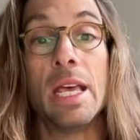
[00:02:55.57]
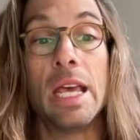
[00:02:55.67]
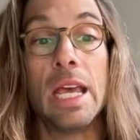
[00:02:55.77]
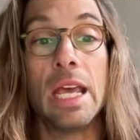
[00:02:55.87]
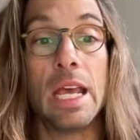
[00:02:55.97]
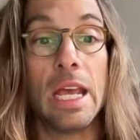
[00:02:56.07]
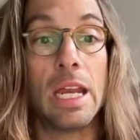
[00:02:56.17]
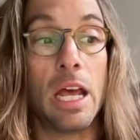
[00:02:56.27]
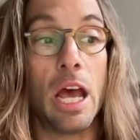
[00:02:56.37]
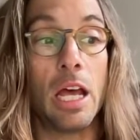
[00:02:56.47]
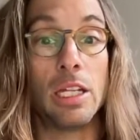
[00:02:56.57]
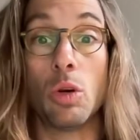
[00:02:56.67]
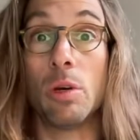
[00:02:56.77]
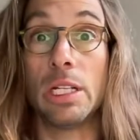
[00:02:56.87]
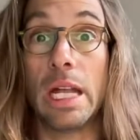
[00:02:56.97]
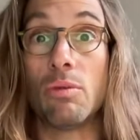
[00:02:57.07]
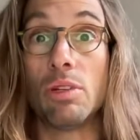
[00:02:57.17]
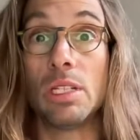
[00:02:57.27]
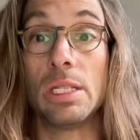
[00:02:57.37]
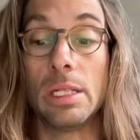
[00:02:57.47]
in determining that
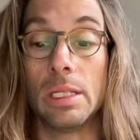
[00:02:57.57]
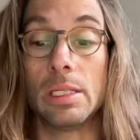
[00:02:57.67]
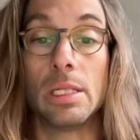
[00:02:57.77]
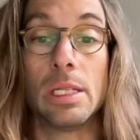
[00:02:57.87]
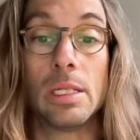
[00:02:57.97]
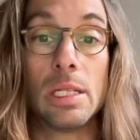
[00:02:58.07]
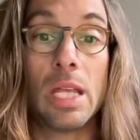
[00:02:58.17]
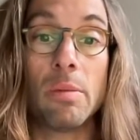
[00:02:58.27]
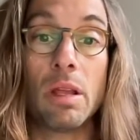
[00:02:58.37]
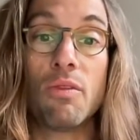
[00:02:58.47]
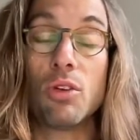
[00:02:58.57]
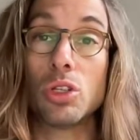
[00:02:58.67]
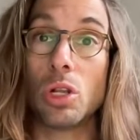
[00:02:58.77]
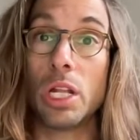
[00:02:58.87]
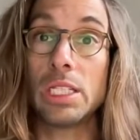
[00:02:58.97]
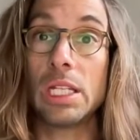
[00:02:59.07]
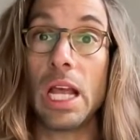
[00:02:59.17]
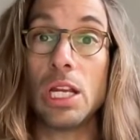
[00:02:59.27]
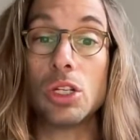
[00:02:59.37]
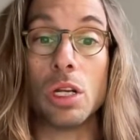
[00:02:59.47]
resistance. This is the same thing for the
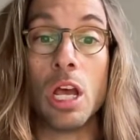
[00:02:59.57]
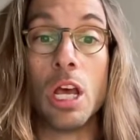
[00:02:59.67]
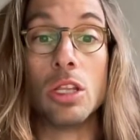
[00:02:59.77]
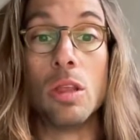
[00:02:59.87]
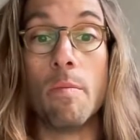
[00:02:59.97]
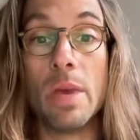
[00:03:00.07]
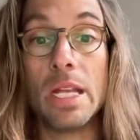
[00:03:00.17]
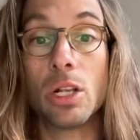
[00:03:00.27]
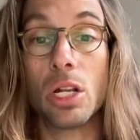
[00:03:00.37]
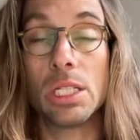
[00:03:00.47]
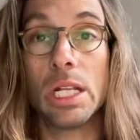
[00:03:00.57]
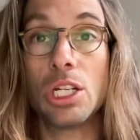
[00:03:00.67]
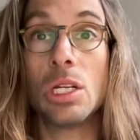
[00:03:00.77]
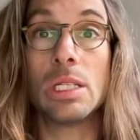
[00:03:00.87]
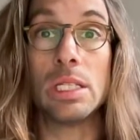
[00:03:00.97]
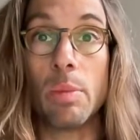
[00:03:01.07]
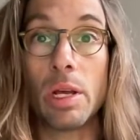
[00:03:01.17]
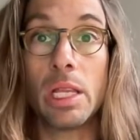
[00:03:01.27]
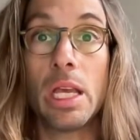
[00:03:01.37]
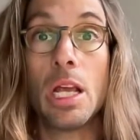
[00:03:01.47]
solicitation. The mean solicitation is typically